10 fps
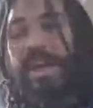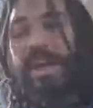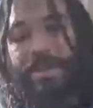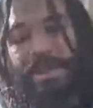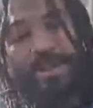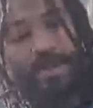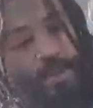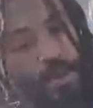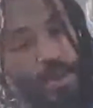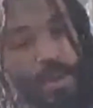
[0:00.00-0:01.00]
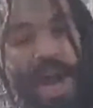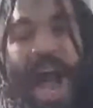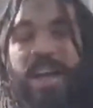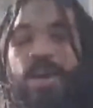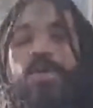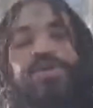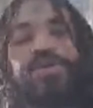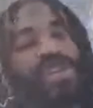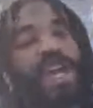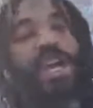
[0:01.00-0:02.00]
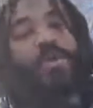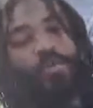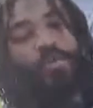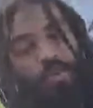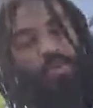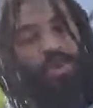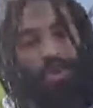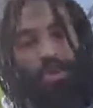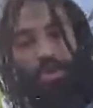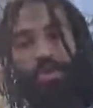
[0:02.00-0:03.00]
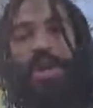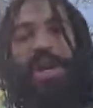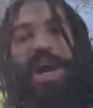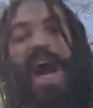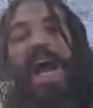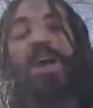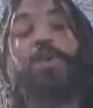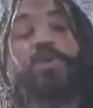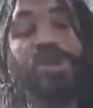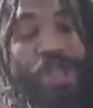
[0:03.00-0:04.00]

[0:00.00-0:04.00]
the elements, the woo. I go je, woo su. I go